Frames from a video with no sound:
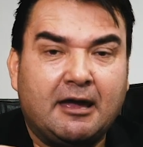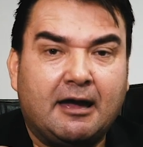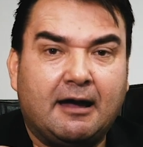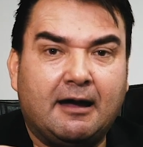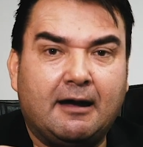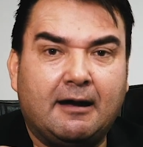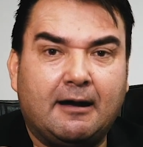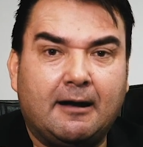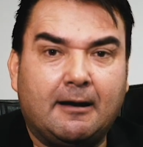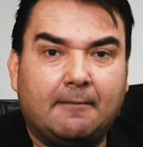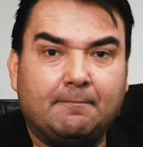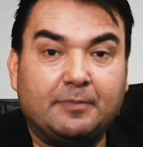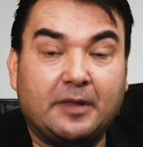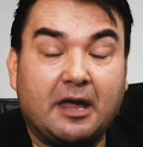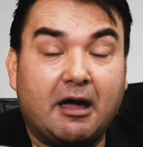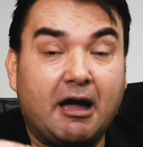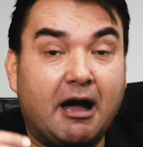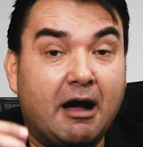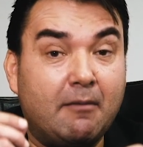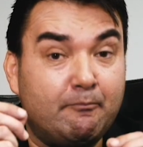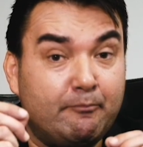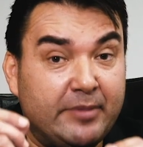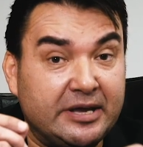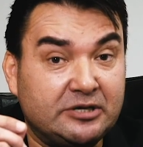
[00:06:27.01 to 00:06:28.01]

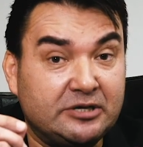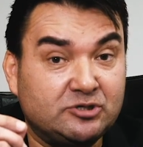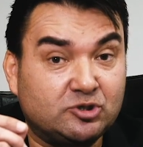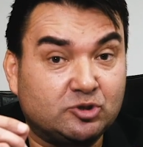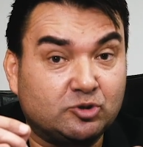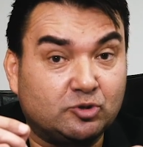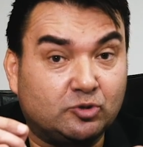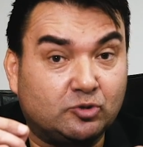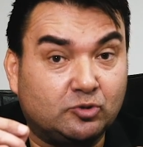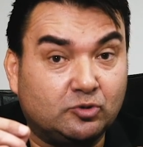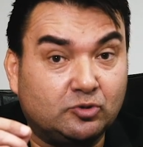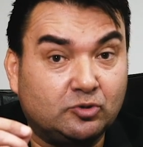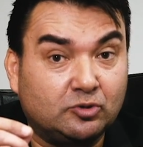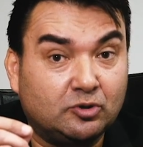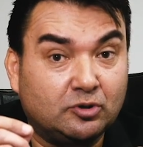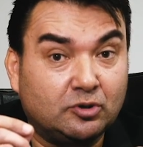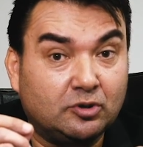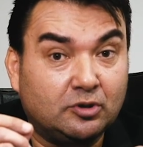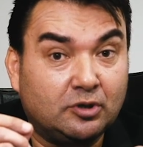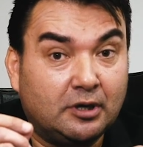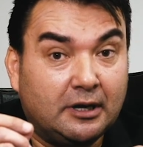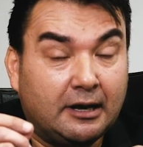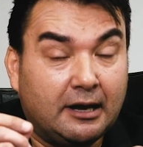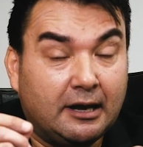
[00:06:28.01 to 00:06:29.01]
a mental
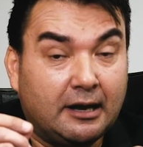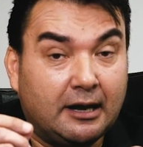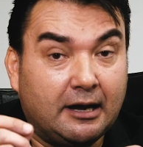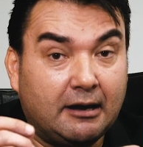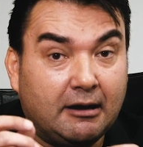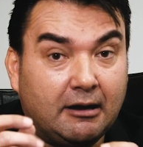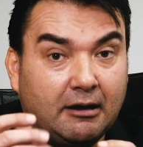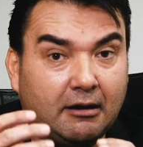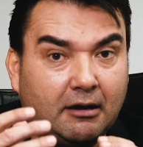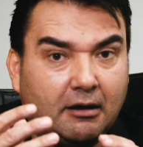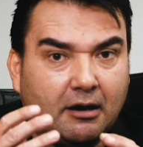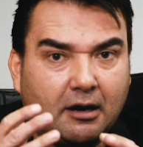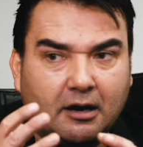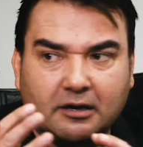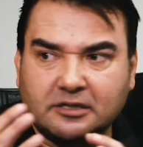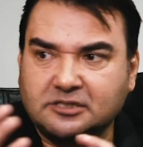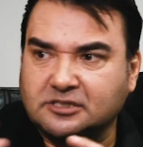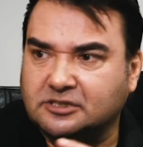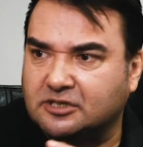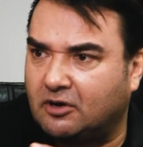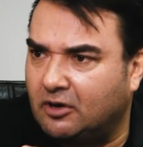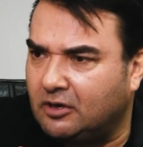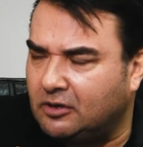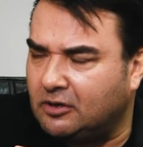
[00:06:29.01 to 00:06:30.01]

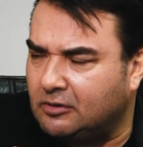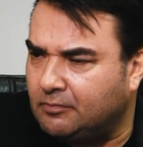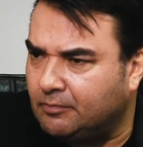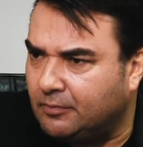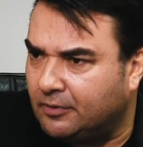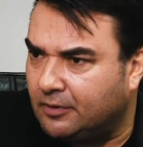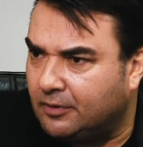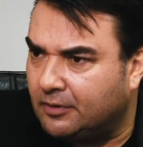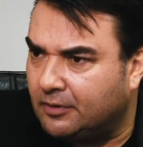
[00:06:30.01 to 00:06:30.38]
asylum